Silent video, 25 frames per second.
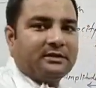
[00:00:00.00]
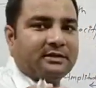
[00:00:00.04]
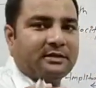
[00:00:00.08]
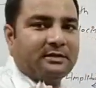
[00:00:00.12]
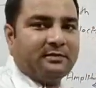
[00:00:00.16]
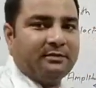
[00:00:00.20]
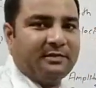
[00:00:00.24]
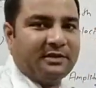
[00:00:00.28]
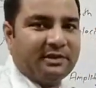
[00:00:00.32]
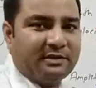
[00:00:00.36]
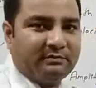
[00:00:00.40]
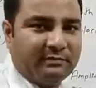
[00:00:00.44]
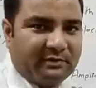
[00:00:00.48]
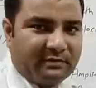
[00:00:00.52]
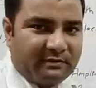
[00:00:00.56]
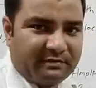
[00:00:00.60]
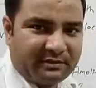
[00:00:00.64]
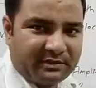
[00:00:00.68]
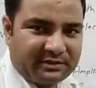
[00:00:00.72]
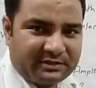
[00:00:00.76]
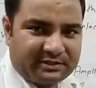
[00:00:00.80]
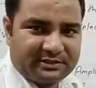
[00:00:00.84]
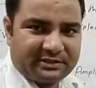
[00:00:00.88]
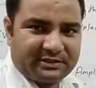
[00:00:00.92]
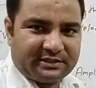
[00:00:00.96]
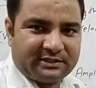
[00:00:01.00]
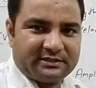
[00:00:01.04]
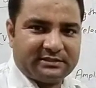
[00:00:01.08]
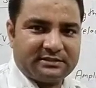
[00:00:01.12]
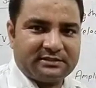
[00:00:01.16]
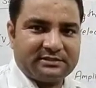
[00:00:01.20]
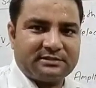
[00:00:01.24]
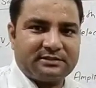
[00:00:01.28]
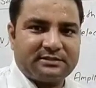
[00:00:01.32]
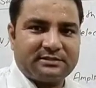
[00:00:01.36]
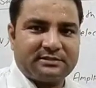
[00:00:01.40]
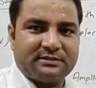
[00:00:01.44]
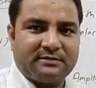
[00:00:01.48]
the minimum
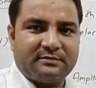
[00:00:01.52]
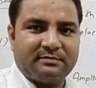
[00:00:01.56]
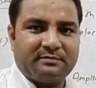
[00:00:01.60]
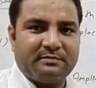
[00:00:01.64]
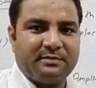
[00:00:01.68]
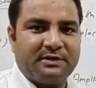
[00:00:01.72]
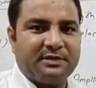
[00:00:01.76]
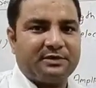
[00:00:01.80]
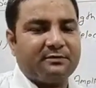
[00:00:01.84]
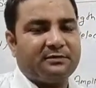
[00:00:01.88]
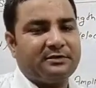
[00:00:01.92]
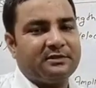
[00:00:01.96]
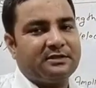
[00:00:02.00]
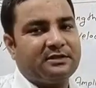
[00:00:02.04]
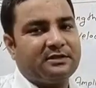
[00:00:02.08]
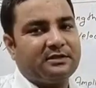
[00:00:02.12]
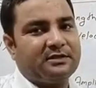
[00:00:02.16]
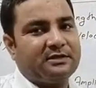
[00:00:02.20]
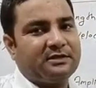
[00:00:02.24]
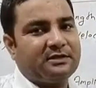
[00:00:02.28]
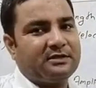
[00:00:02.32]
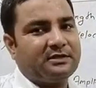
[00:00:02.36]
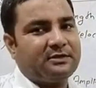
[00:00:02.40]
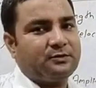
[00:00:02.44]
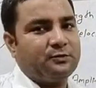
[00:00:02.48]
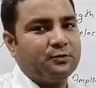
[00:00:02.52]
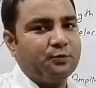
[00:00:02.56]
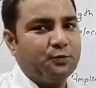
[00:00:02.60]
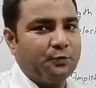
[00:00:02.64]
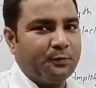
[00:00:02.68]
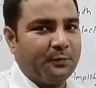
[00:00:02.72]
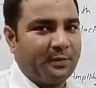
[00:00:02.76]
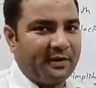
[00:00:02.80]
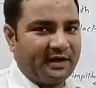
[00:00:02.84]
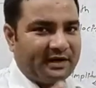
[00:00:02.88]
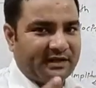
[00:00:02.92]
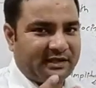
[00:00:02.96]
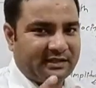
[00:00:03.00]
distance between the two
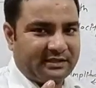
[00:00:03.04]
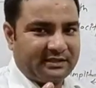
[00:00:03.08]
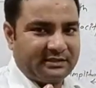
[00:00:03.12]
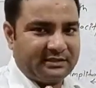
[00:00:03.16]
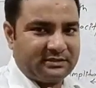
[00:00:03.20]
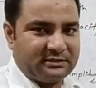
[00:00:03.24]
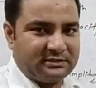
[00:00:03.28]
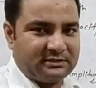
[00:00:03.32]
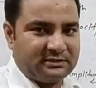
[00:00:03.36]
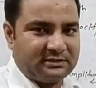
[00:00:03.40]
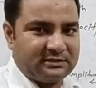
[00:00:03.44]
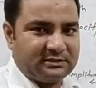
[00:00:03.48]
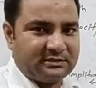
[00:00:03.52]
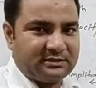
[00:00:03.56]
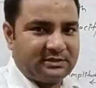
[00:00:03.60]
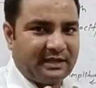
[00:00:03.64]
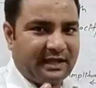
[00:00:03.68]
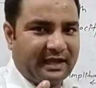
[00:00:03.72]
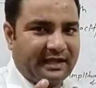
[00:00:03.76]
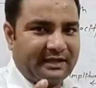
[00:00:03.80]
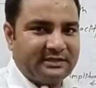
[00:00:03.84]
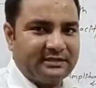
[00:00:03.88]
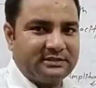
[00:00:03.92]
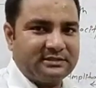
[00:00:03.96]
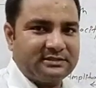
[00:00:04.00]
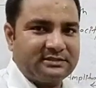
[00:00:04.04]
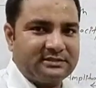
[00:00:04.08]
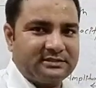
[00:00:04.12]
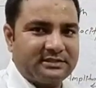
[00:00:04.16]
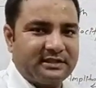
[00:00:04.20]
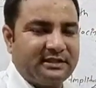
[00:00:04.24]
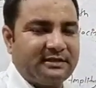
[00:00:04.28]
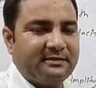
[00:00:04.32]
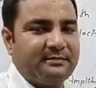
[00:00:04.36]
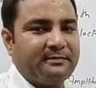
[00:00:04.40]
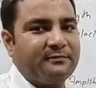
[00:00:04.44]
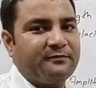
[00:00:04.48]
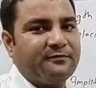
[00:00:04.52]
particles lies in
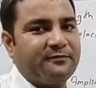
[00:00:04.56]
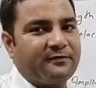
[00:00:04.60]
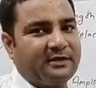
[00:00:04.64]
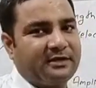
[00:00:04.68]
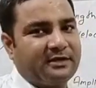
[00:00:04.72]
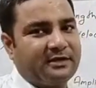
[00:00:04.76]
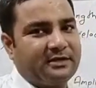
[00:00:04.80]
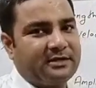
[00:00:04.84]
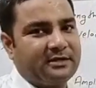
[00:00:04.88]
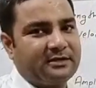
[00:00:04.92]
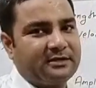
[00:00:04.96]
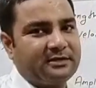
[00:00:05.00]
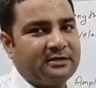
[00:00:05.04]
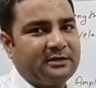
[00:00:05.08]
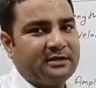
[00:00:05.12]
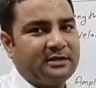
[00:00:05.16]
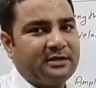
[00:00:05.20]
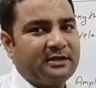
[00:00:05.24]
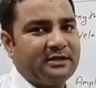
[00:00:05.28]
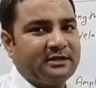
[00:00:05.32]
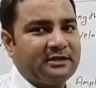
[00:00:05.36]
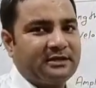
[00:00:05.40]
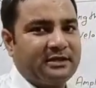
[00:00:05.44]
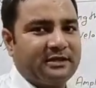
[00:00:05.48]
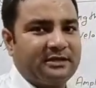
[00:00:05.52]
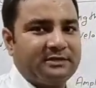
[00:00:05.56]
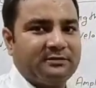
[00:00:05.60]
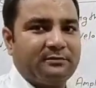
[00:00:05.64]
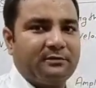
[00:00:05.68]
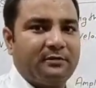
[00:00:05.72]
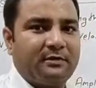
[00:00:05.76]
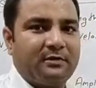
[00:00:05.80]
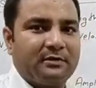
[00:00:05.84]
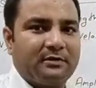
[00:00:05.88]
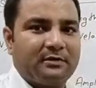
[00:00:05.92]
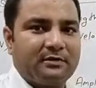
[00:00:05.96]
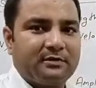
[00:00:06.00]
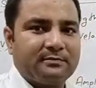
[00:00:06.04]
same phase. That is
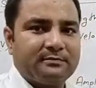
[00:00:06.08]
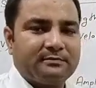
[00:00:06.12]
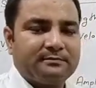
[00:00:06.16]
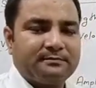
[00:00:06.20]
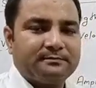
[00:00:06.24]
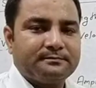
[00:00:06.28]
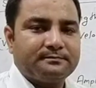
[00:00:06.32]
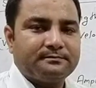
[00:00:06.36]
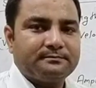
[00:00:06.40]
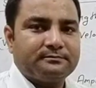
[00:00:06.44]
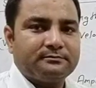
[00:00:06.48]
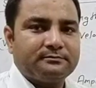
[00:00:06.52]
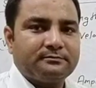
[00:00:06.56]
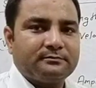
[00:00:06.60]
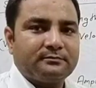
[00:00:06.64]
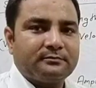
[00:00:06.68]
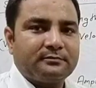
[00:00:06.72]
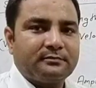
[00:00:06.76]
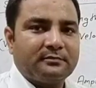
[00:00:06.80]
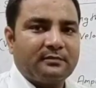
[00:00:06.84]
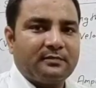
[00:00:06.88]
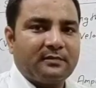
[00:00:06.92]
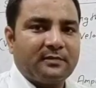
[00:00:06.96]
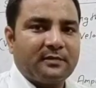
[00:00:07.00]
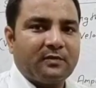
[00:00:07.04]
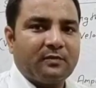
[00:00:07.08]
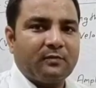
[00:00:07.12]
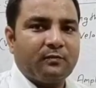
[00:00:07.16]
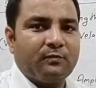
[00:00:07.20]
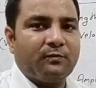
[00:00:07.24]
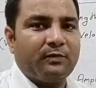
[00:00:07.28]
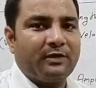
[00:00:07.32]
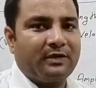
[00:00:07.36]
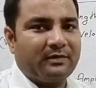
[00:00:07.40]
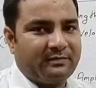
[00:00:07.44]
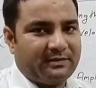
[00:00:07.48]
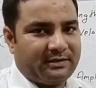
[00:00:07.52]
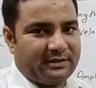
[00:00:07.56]
what?
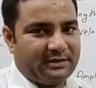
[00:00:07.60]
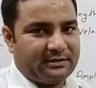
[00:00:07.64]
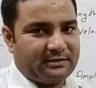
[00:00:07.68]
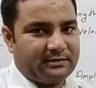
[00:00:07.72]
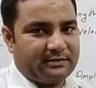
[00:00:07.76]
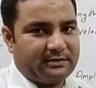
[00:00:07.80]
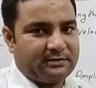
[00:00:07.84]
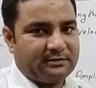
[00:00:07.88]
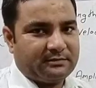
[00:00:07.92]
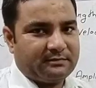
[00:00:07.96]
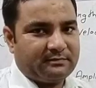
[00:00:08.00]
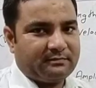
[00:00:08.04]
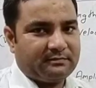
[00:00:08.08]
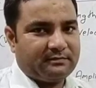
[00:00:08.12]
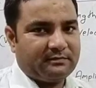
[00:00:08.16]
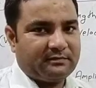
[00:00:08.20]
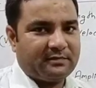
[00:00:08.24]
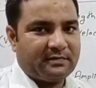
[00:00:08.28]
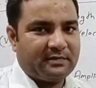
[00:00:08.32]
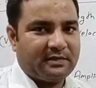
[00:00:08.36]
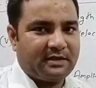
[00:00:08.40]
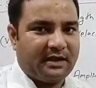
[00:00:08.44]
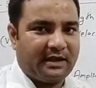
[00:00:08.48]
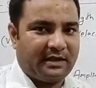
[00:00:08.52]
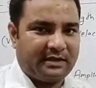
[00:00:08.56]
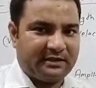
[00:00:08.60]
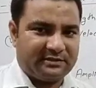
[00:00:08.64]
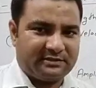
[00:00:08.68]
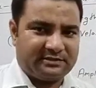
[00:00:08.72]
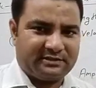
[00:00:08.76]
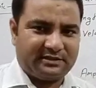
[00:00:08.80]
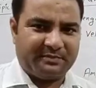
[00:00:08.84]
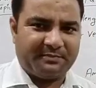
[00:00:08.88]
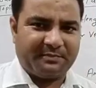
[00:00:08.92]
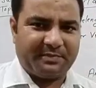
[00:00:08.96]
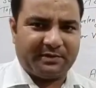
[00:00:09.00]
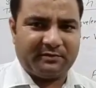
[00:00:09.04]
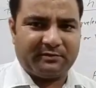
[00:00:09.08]
Wavelength. Or in
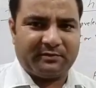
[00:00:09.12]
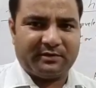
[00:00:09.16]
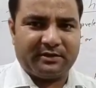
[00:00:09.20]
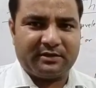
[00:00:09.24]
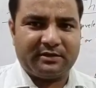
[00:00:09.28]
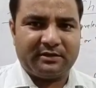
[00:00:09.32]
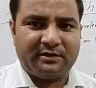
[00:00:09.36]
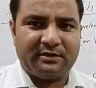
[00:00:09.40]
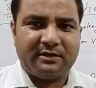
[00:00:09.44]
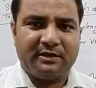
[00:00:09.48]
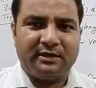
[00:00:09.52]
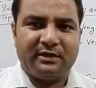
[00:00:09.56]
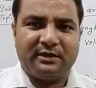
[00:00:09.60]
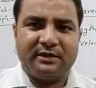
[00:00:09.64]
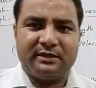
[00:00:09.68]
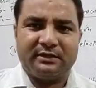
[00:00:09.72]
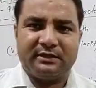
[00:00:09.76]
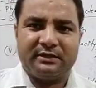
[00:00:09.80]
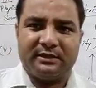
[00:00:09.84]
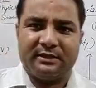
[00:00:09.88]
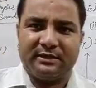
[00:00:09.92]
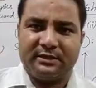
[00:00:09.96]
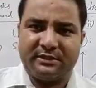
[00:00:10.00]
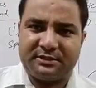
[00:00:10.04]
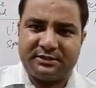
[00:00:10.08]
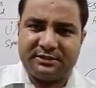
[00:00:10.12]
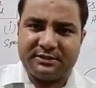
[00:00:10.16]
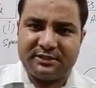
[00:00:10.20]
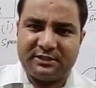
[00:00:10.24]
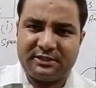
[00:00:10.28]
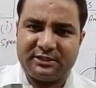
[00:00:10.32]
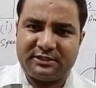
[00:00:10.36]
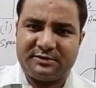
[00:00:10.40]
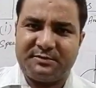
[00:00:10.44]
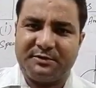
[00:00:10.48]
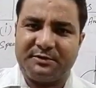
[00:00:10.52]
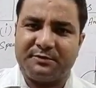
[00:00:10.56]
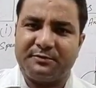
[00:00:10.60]
simple word, the
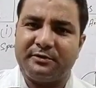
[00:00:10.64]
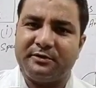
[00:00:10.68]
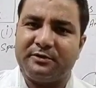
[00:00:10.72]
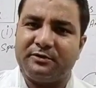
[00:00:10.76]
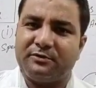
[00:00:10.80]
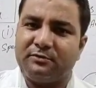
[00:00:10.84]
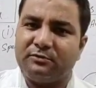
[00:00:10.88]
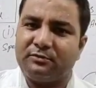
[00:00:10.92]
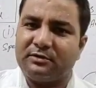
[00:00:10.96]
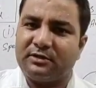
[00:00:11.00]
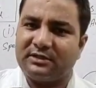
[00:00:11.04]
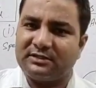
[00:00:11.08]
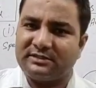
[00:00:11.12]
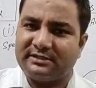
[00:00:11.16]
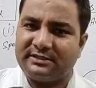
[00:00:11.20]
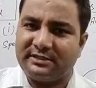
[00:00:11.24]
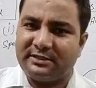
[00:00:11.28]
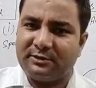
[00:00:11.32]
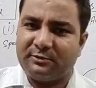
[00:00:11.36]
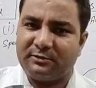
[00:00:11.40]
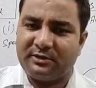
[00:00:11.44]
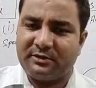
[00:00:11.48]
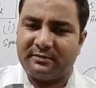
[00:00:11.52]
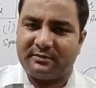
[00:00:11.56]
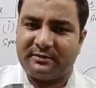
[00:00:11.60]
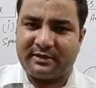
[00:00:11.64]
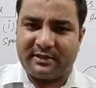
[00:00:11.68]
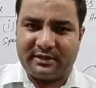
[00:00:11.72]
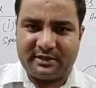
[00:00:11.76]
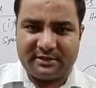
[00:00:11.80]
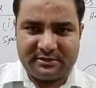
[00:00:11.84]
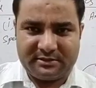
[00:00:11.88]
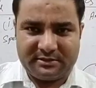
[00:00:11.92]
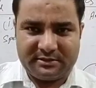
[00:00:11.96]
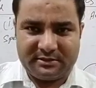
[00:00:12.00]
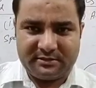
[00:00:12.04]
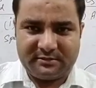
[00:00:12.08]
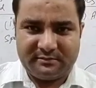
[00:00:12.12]
distance between two consecutive
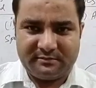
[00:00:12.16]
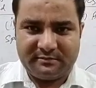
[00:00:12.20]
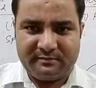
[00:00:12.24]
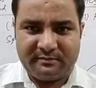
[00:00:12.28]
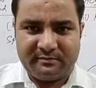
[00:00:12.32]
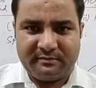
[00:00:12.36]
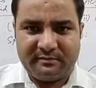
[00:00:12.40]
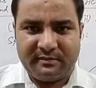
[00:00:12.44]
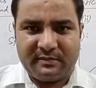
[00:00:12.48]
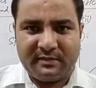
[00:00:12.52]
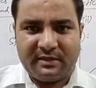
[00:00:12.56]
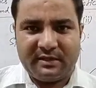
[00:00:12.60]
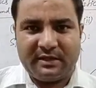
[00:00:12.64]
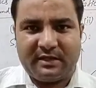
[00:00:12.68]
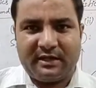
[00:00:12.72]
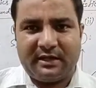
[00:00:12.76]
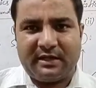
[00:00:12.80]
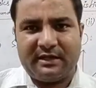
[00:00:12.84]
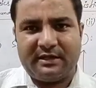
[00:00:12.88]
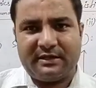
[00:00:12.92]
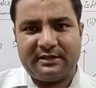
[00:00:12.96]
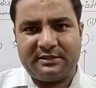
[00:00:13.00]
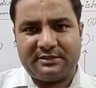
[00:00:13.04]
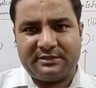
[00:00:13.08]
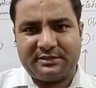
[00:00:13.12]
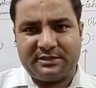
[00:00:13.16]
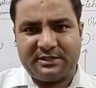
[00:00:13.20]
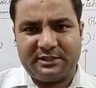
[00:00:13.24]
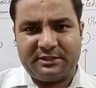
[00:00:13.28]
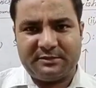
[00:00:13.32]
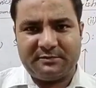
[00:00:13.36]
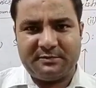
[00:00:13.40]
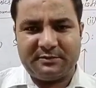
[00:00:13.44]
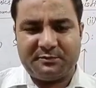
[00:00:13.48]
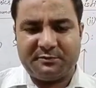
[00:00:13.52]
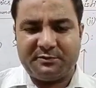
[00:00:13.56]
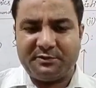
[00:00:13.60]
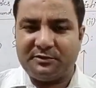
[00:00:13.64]
crests or distance
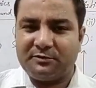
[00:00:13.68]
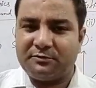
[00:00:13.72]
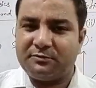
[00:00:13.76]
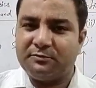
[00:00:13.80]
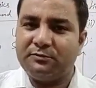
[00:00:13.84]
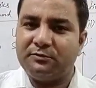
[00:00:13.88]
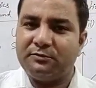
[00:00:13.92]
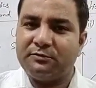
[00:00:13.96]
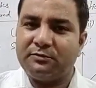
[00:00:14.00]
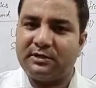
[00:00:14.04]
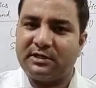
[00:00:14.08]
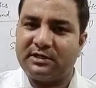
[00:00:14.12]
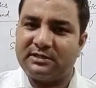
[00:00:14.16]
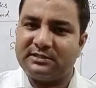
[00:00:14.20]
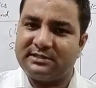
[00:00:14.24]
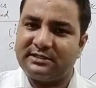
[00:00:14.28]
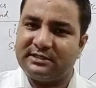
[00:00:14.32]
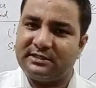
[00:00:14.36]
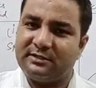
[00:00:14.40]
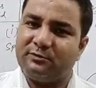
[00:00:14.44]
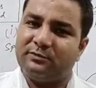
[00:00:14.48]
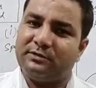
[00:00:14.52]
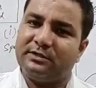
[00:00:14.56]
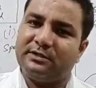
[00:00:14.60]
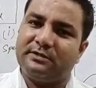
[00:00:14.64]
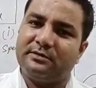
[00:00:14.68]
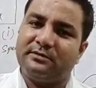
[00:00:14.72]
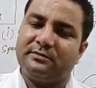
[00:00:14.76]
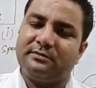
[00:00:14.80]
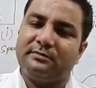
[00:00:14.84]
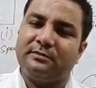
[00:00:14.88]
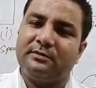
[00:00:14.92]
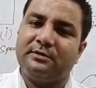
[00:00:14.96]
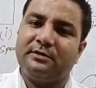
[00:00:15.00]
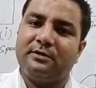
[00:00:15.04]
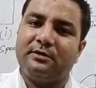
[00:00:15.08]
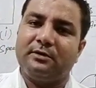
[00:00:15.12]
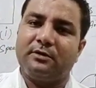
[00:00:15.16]
between two consecutive
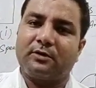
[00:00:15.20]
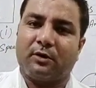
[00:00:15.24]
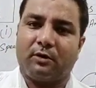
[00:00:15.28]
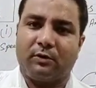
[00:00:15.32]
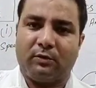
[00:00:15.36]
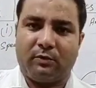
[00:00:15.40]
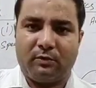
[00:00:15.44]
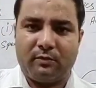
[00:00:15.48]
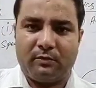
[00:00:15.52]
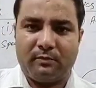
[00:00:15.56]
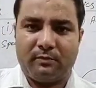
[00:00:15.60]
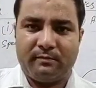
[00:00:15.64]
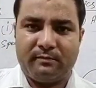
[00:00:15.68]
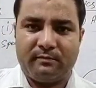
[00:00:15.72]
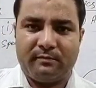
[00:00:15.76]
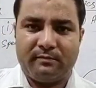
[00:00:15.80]
trough.